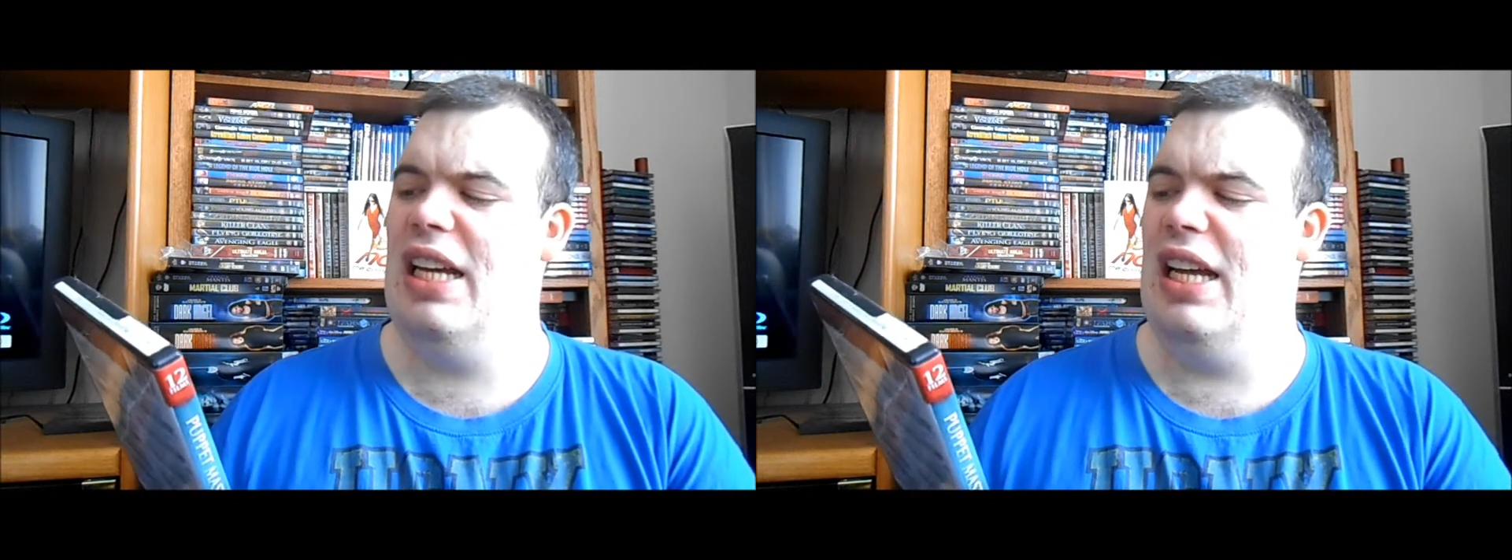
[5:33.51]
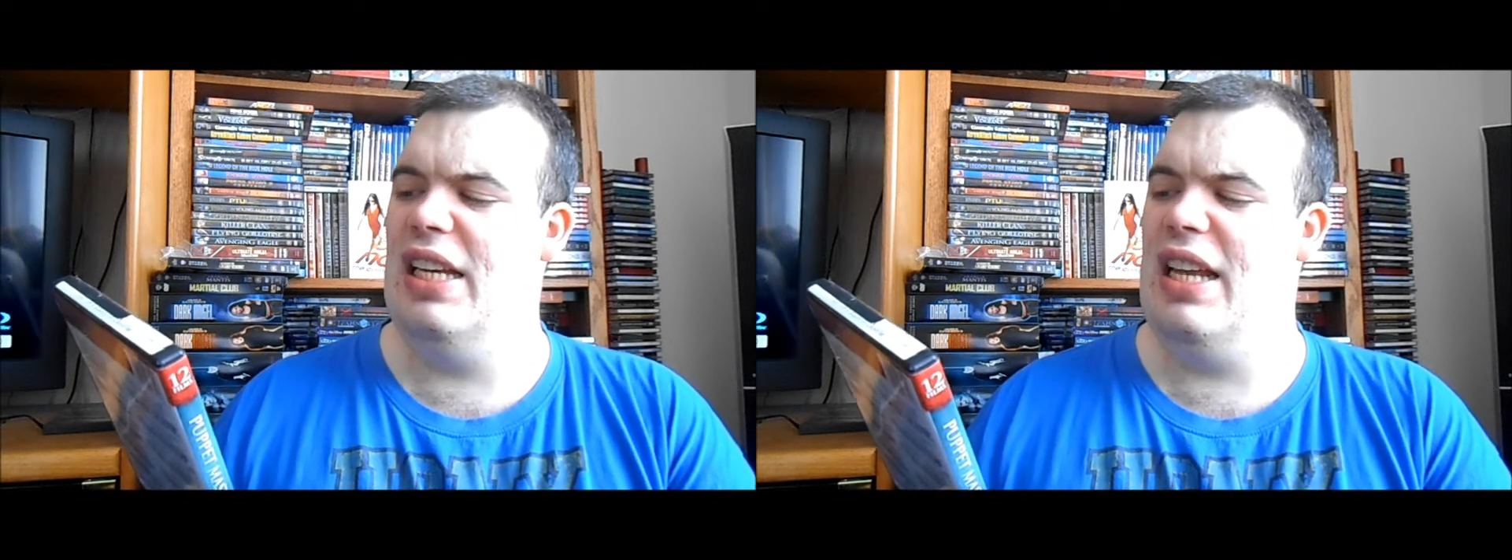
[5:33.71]

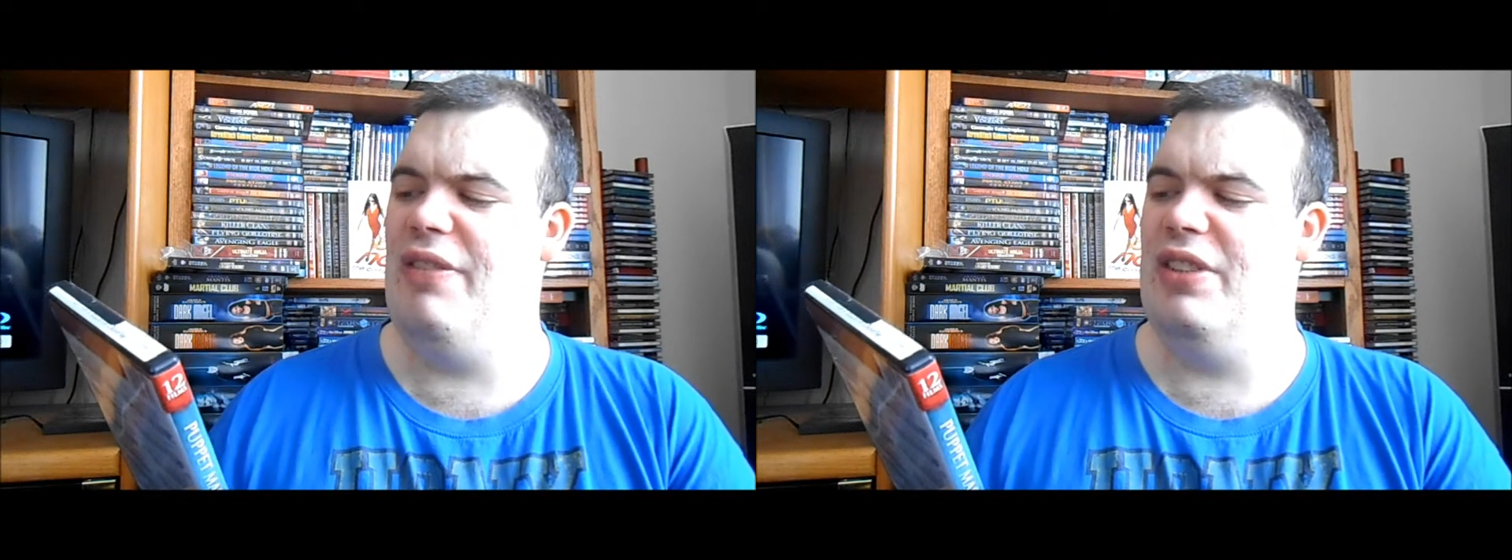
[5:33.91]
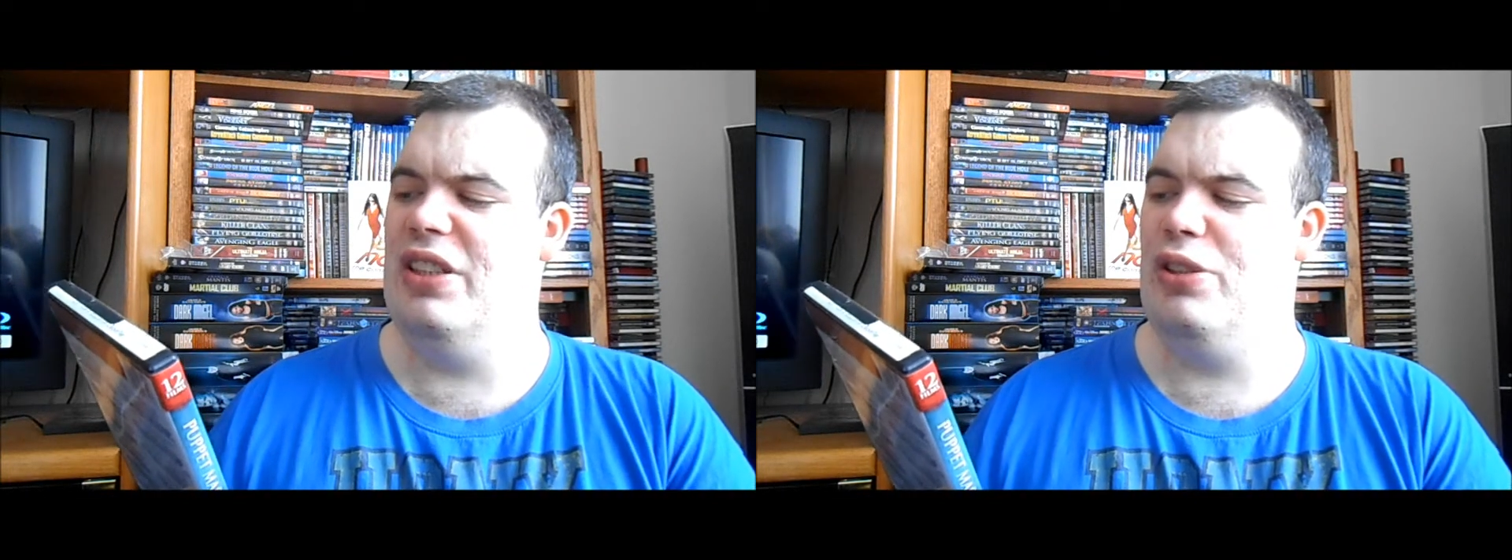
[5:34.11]

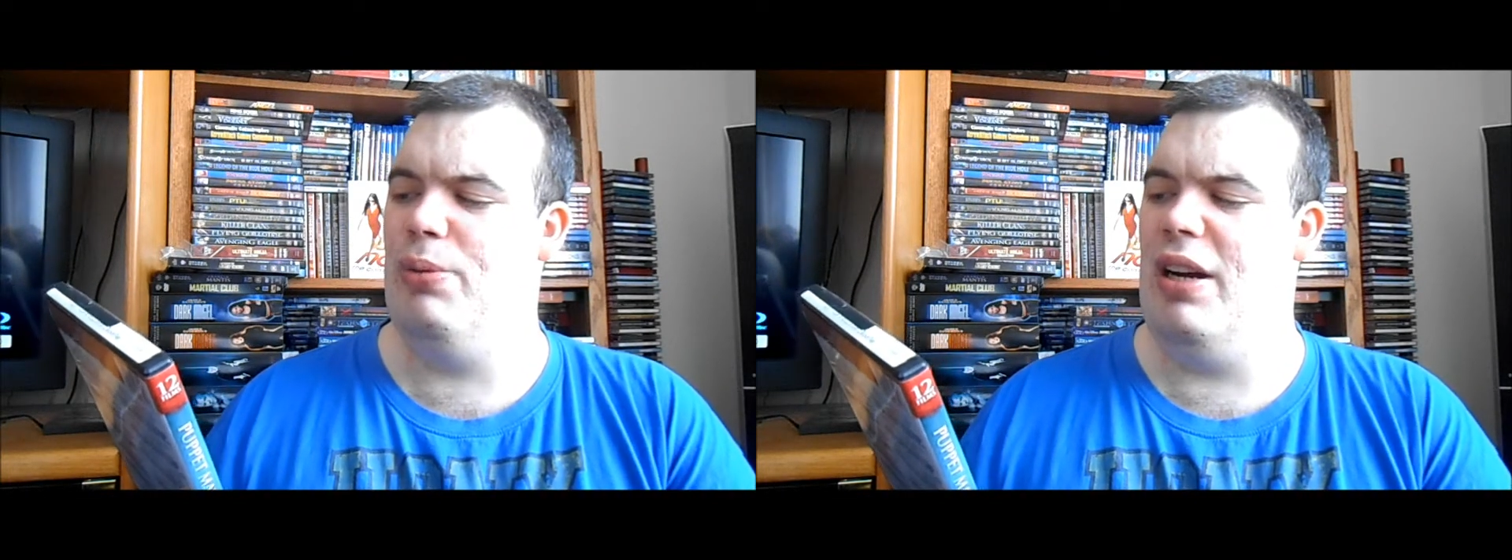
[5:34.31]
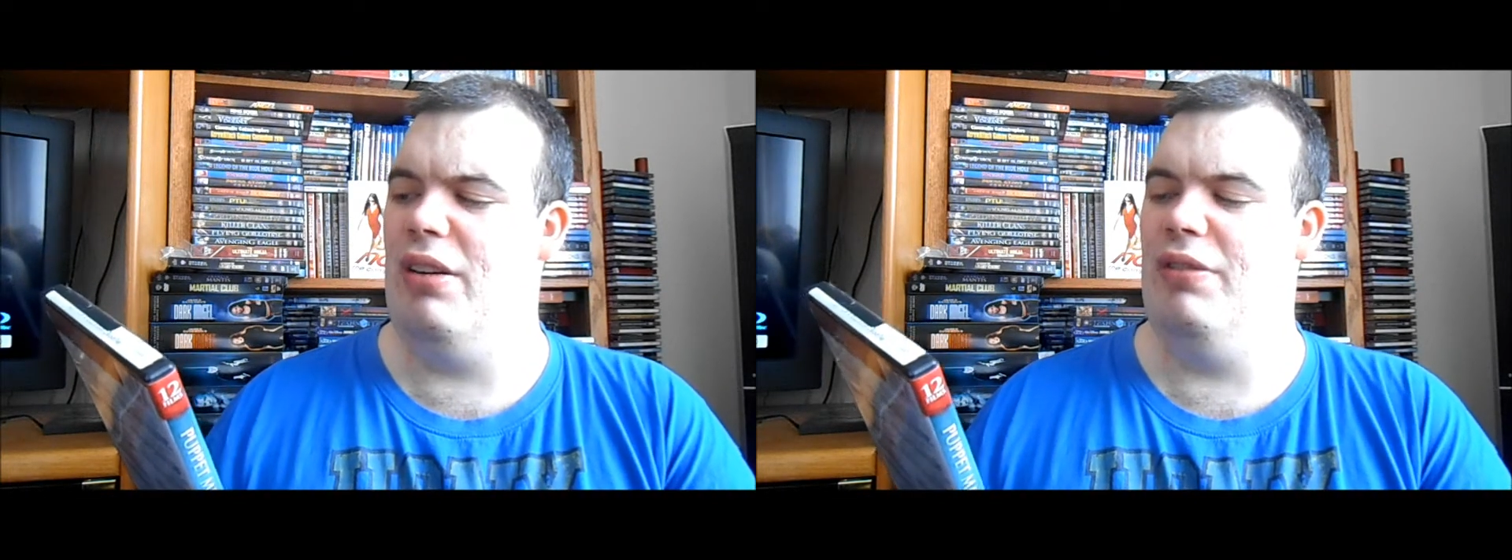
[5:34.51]
11 and
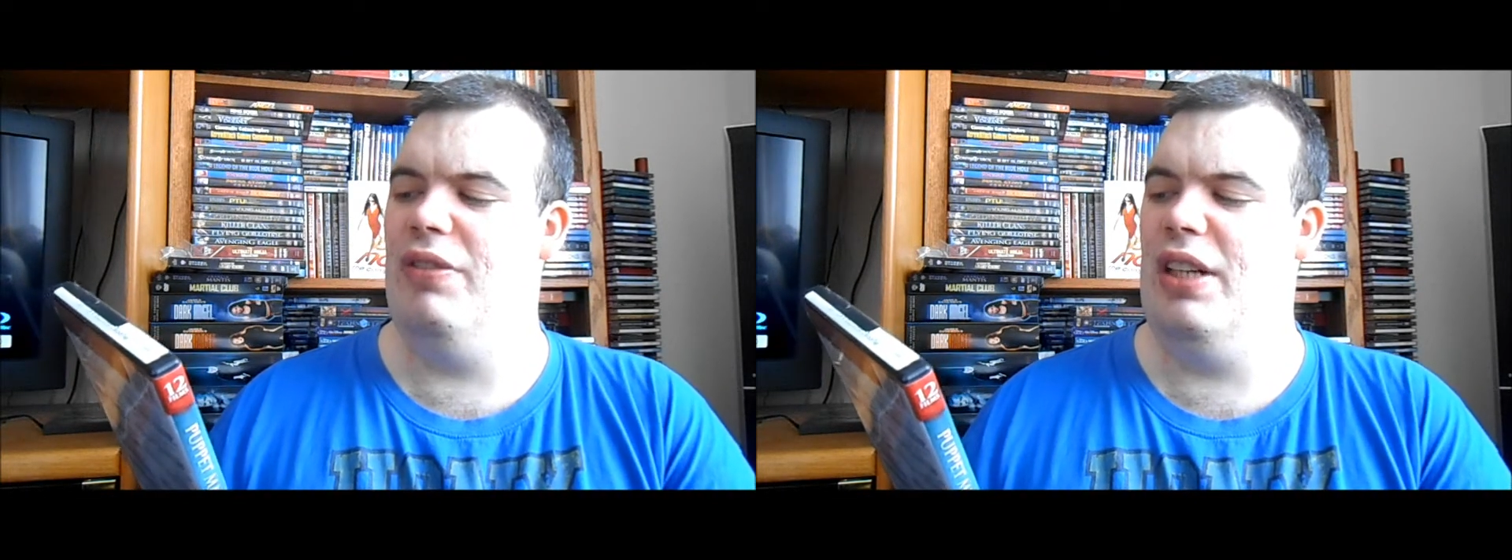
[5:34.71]
12?